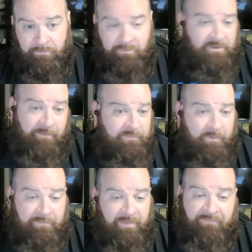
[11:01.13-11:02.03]
The W
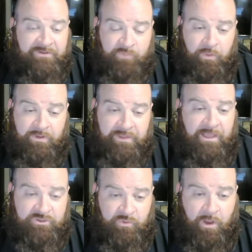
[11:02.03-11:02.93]
N B A files will
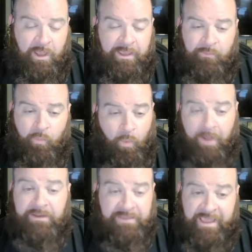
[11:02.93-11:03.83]
not draw in
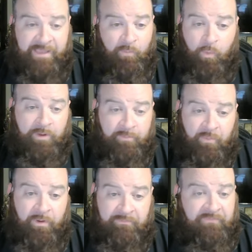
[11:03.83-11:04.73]
one game one
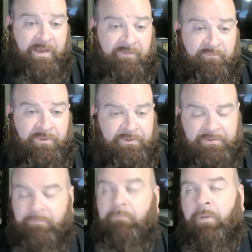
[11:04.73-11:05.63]
point five
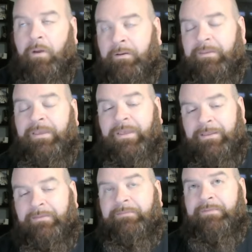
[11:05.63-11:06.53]
million. Mark
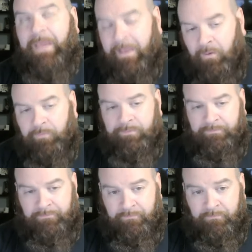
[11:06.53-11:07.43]
it down.
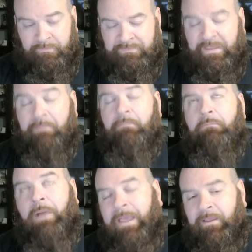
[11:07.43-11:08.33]
They
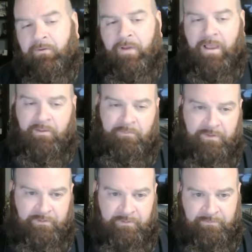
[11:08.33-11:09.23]
might crack a
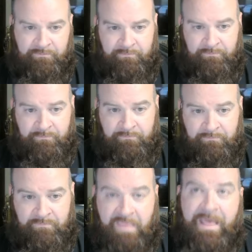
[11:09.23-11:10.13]
million.
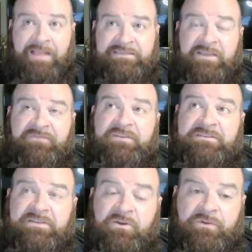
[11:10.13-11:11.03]
And that's if the
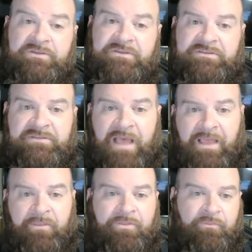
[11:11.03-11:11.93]
series is
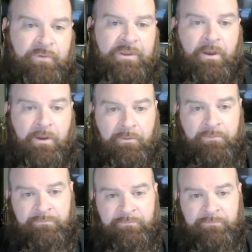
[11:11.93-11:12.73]
not three oh.